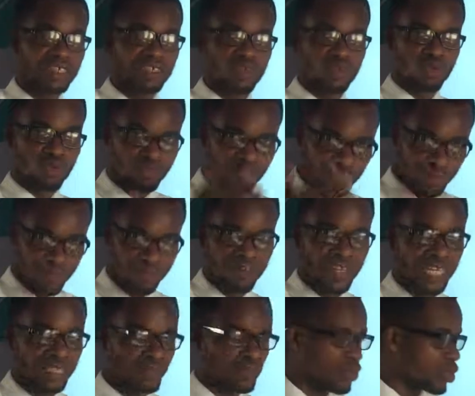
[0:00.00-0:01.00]
to prove
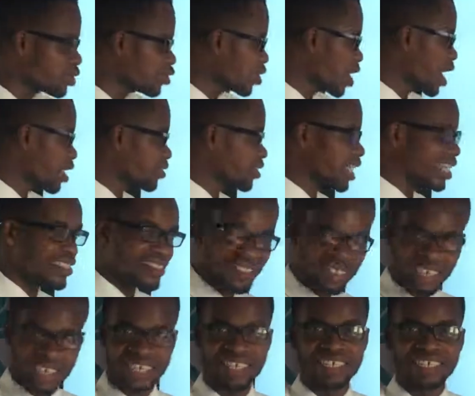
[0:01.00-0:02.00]
that what you're actually
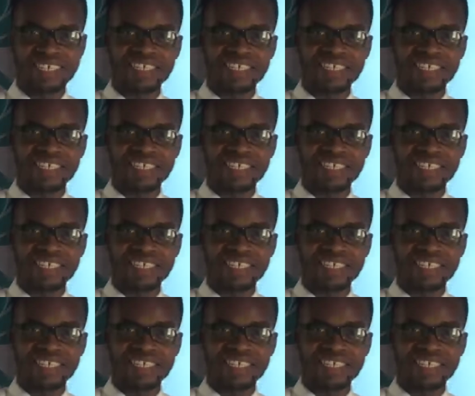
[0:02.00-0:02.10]
saying